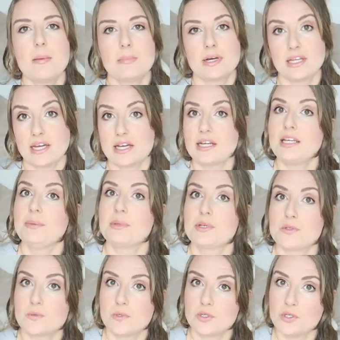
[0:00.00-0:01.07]
but luckily
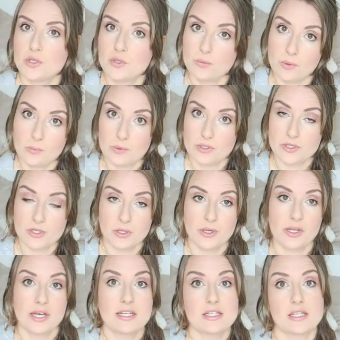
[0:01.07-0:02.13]
because we knew what we were
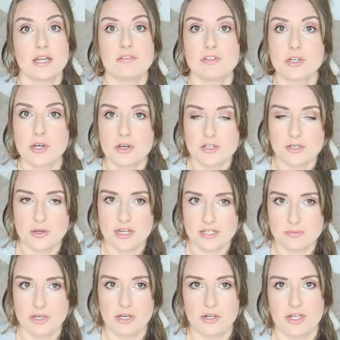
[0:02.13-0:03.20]
doing, I didn't have to go into
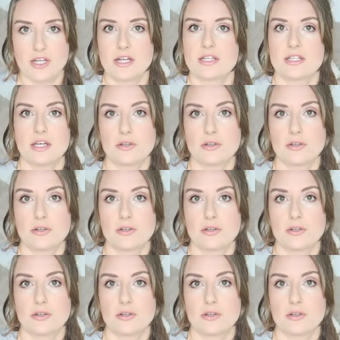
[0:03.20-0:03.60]
antibiotics.